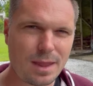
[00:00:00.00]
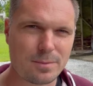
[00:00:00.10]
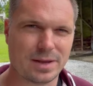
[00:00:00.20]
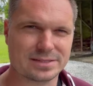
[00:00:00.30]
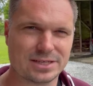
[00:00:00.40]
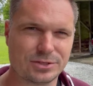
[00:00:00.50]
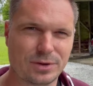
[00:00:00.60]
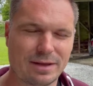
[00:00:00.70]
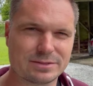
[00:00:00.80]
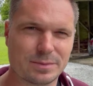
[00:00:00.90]
because I do
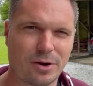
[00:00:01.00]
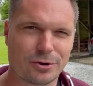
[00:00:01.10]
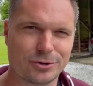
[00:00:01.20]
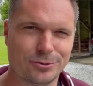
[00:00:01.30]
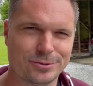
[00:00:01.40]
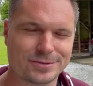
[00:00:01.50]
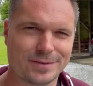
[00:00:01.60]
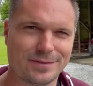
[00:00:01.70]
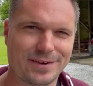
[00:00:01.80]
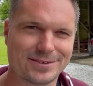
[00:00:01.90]
have some hard goals for
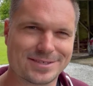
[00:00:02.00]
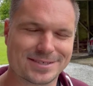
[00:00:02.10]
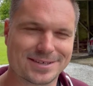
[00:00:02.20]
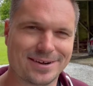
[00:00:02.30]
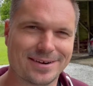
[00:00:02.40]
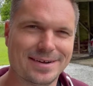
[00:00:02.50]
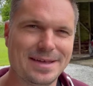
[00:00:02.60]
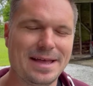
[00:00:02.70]
the VR6 car.